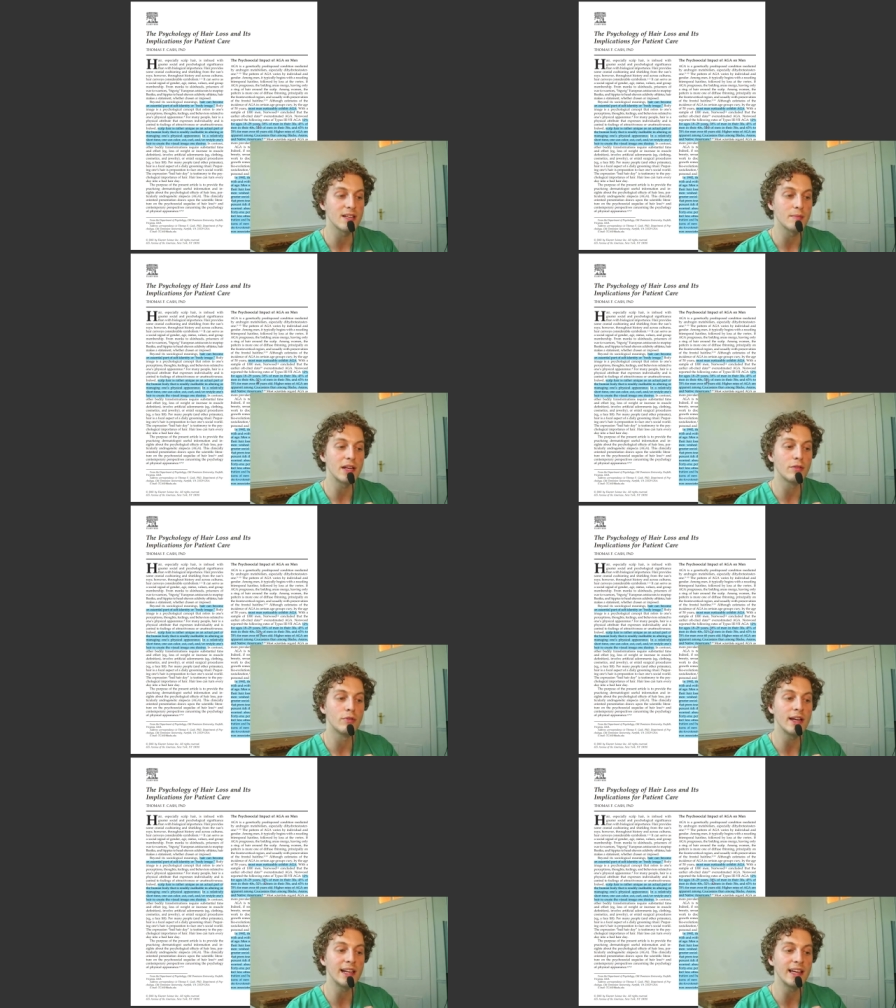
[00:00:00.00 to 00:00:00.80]
I mean, it
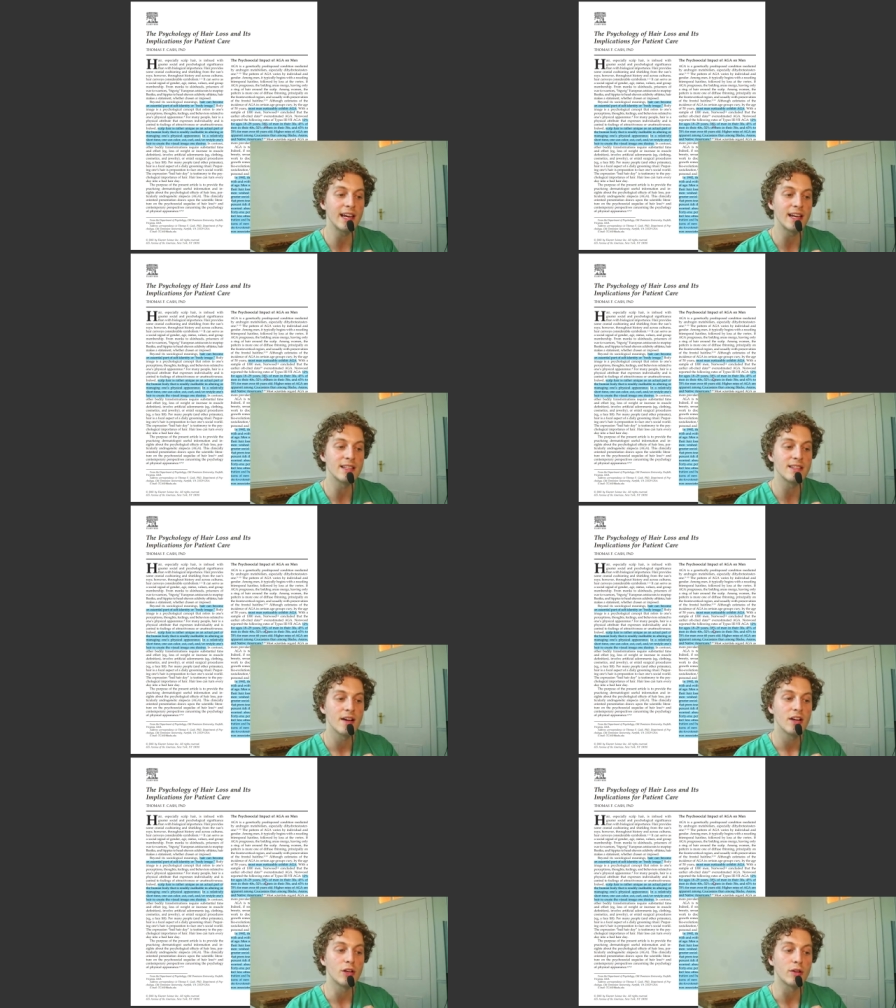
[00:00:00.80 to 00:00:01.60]
really is,
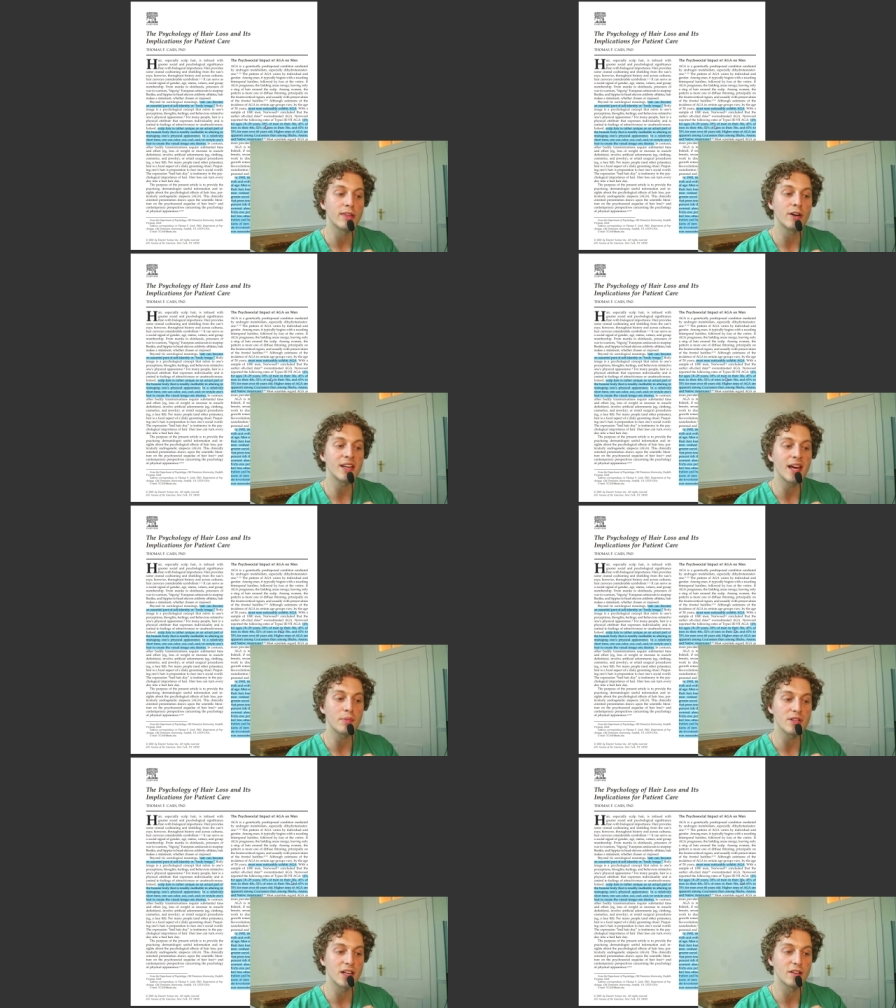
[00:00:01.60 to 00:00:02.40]
you know, 38%
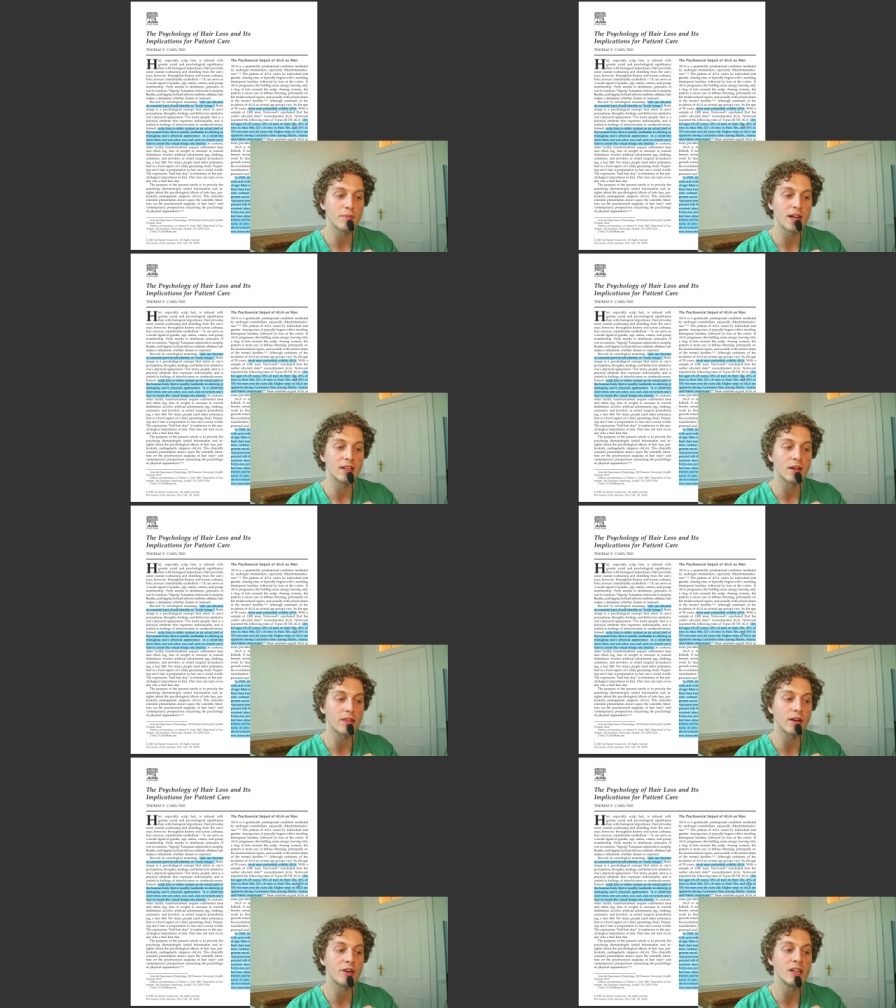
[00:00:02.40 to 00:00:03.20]
of men in their
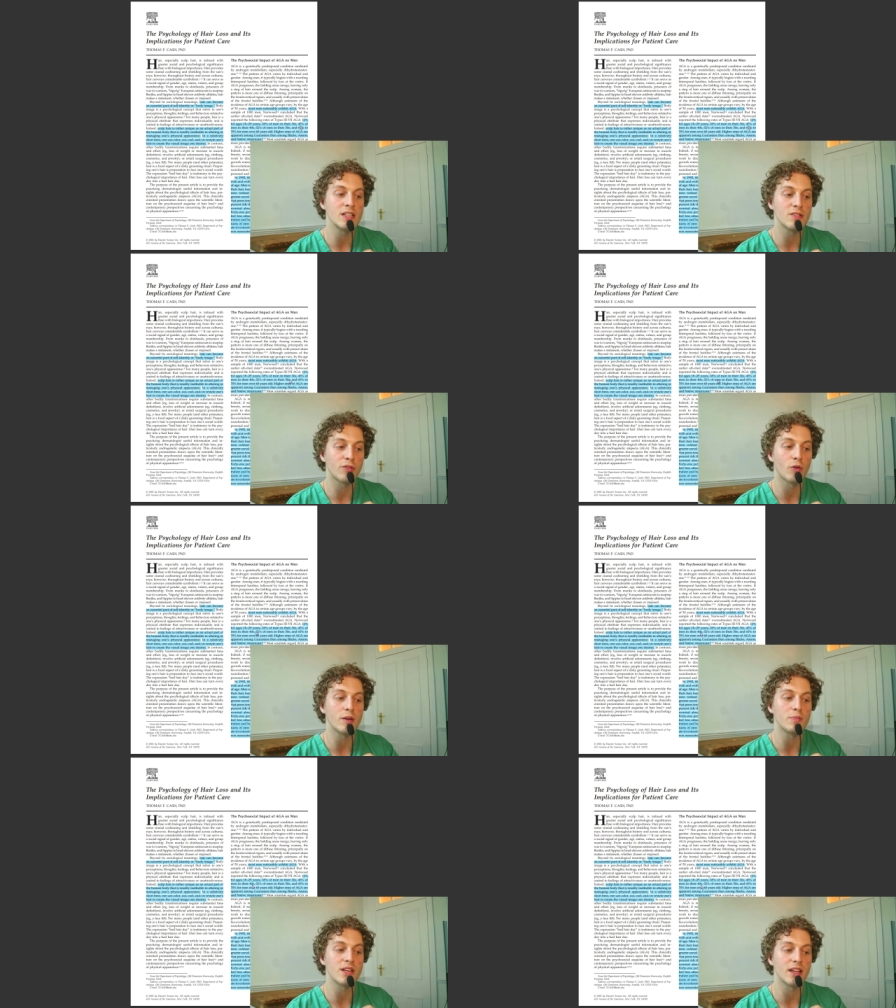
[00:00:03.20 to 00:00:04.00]
30s, 40%
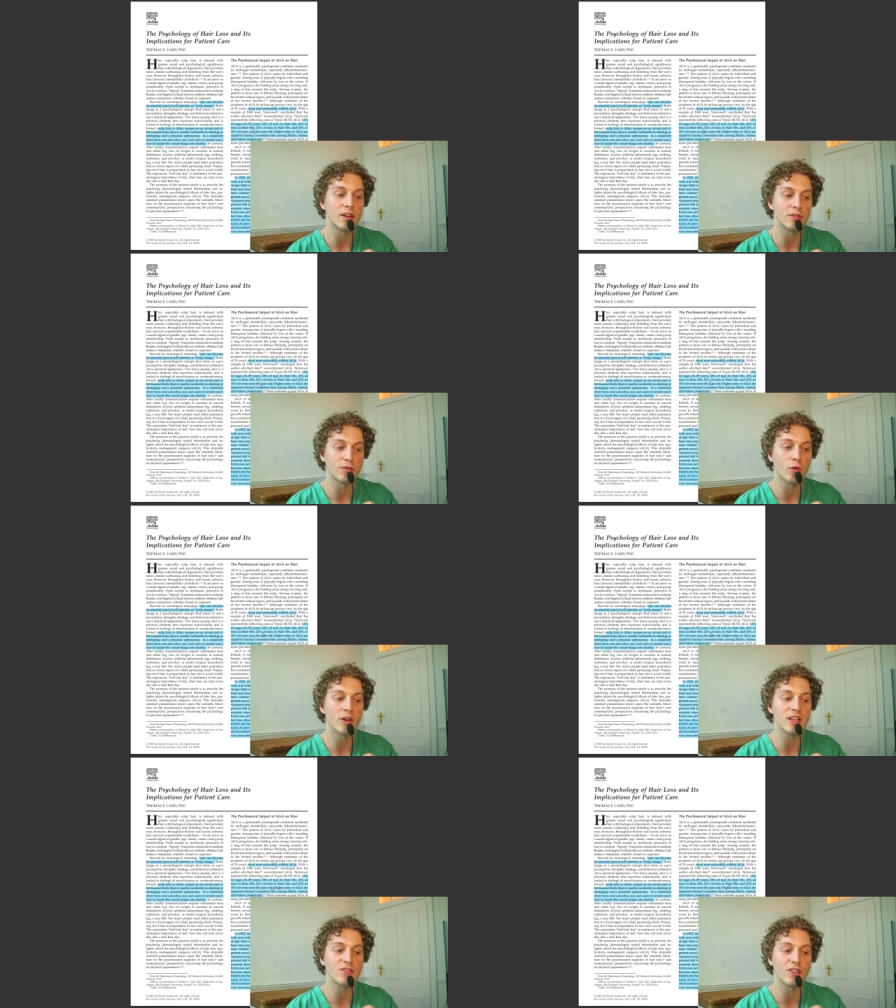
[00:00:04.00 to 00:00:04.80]
in their
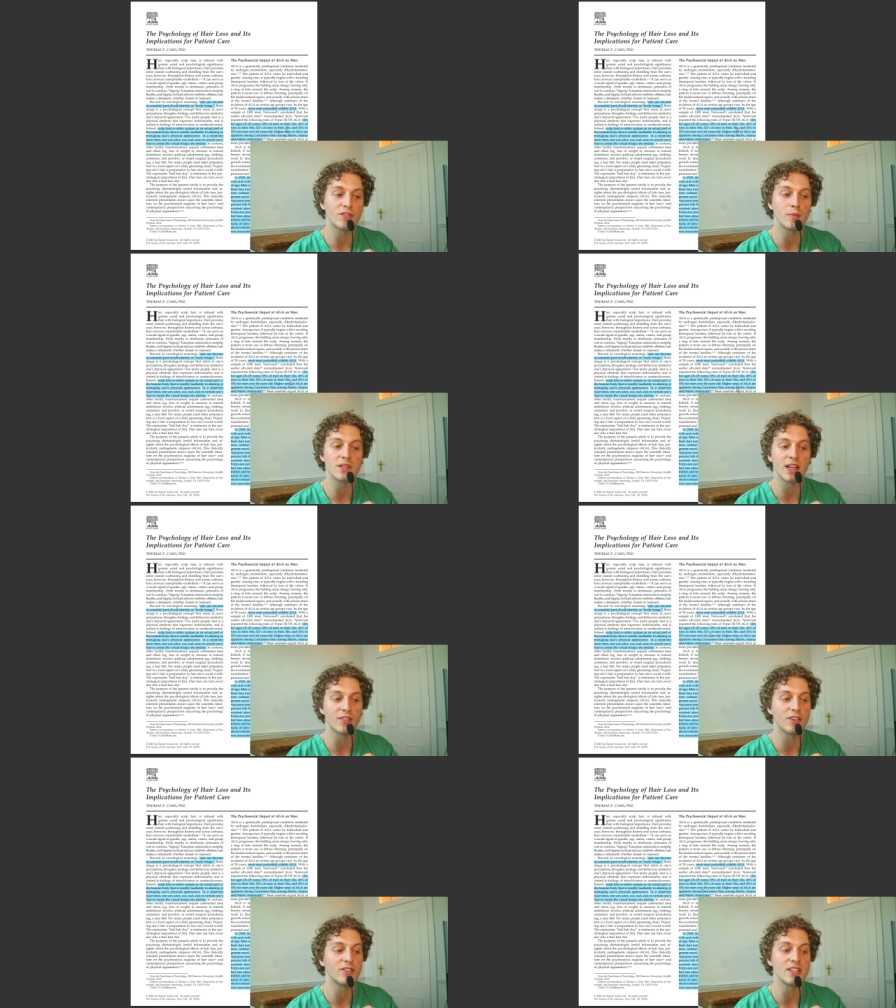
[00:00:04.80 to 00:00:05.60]
40s, 50% in their
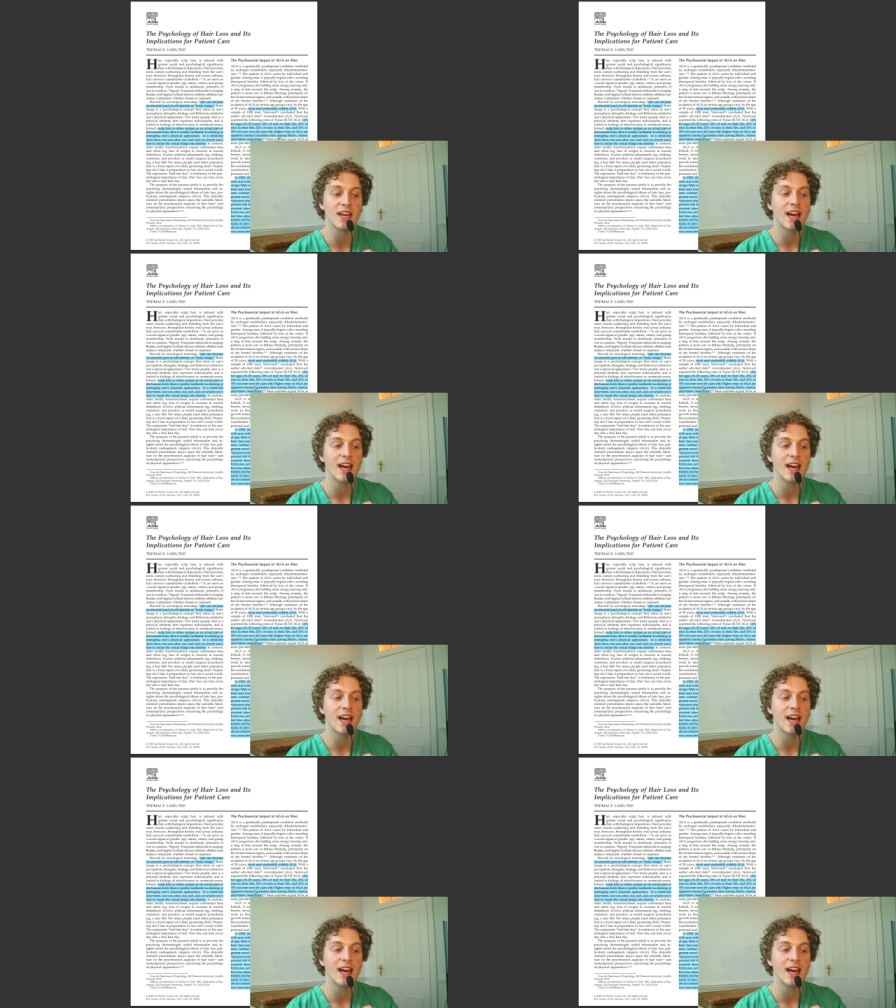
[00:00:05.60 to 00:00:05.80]
50s,